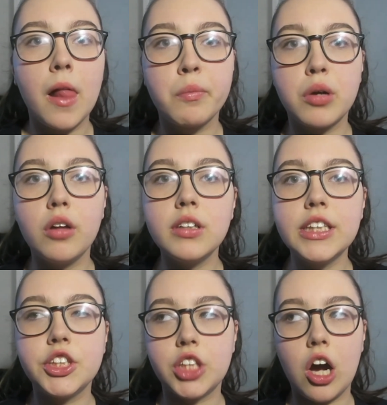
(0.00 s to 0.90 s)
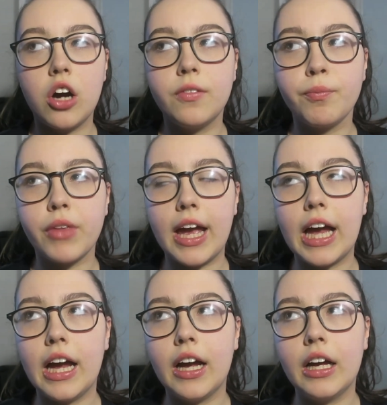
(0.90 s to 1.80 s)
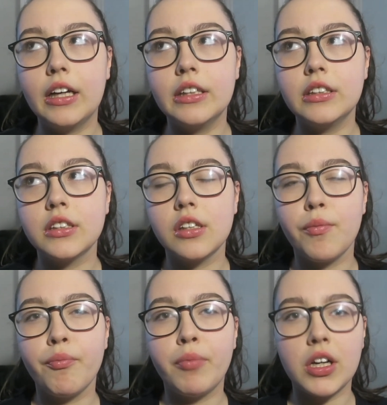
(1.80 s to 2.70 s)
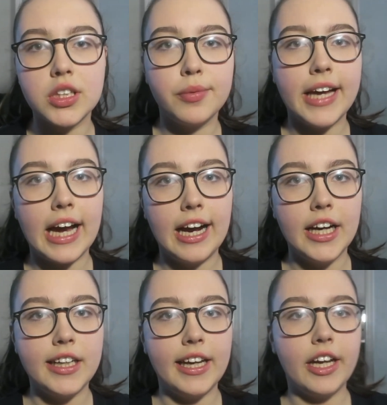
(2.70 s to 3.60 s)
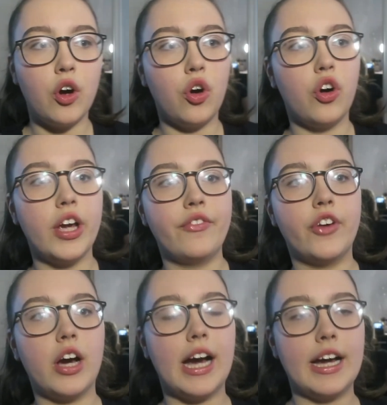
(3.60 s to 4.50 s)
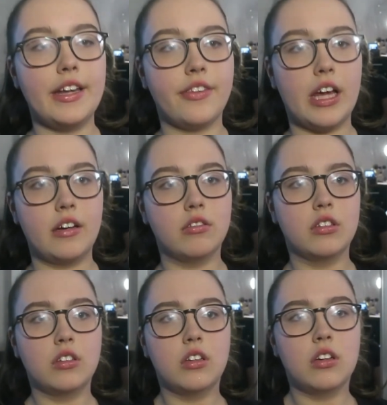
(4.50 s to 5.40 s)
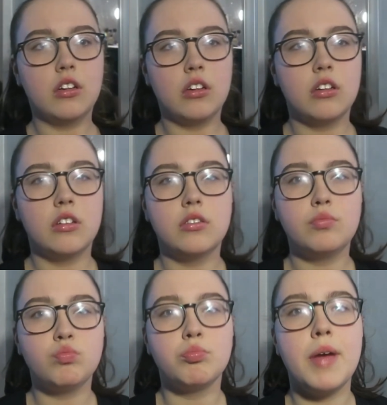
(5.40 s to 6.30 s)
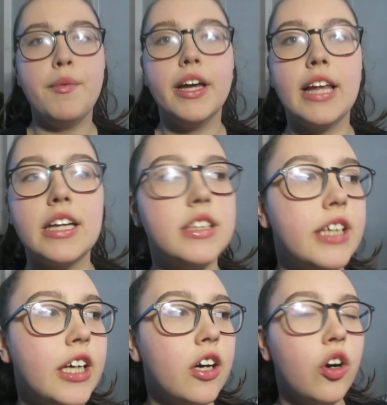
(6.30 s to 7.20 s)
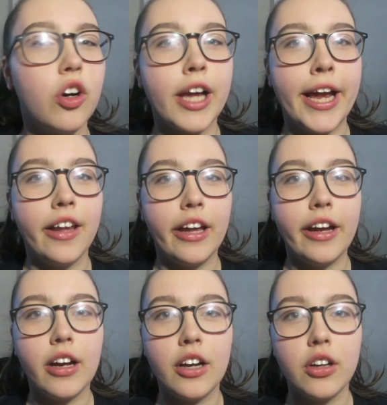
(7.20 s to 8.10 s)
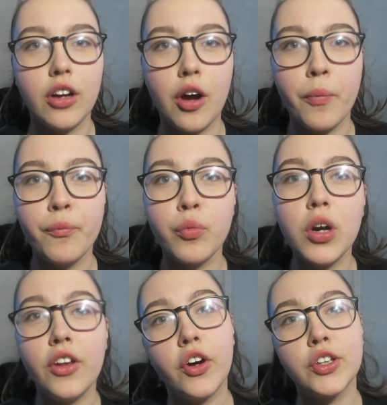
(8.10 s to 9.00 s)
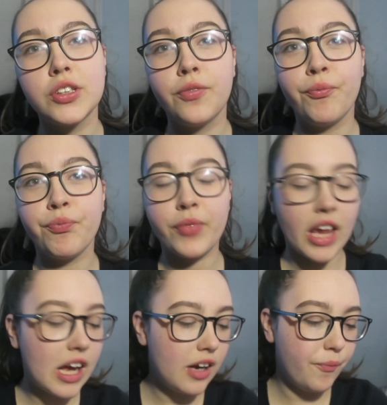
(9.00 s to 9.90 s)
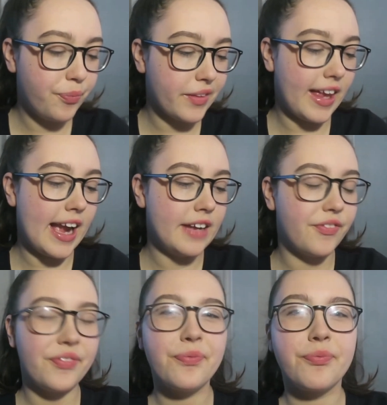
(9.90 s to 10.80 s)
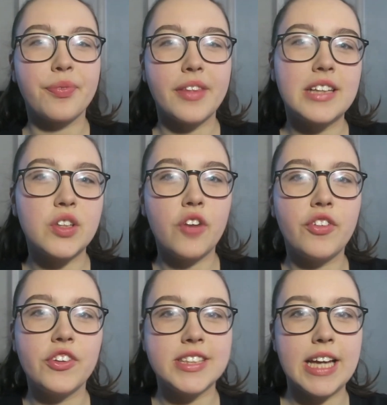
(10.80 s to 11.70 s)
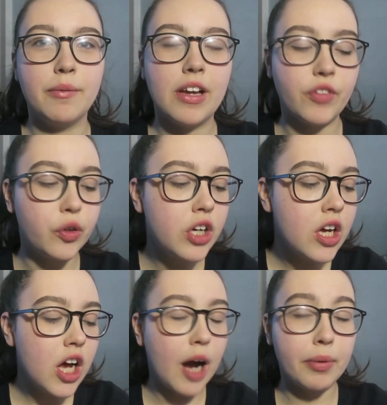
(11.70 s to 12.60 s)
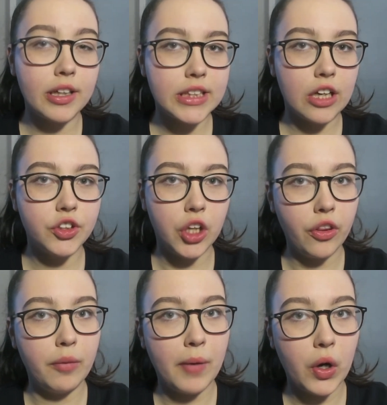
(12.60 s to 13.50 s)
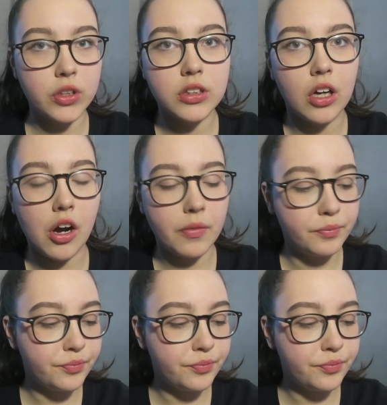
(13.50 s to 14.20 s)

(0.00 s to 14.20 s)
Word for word: Probably John and possibly Heidi. Or if not Heidi then... Maybe Alessia or Kaylee. I don't know. One of those. Like, they're sort of on the same level. I probably tell John the most though.